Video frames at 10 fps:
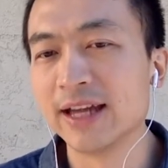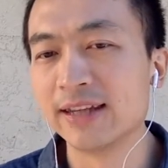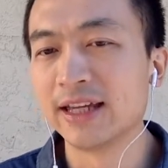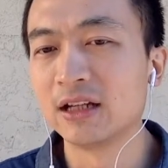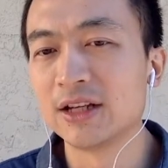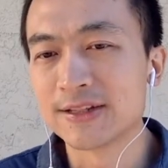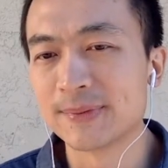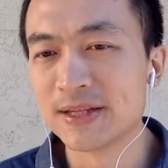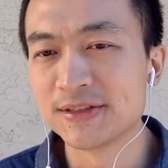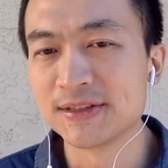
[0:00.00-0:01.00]
at their
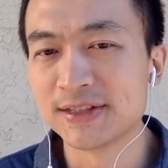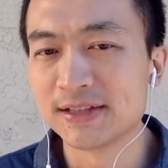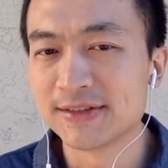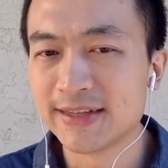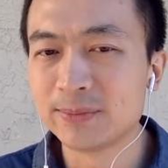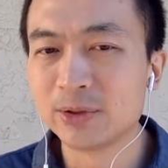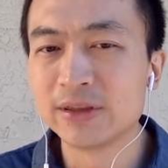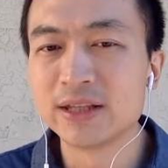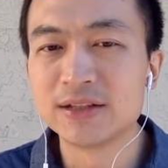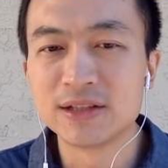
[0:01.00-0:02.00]
expenses and
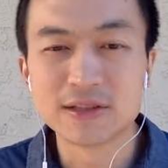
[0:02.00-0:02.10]
separate the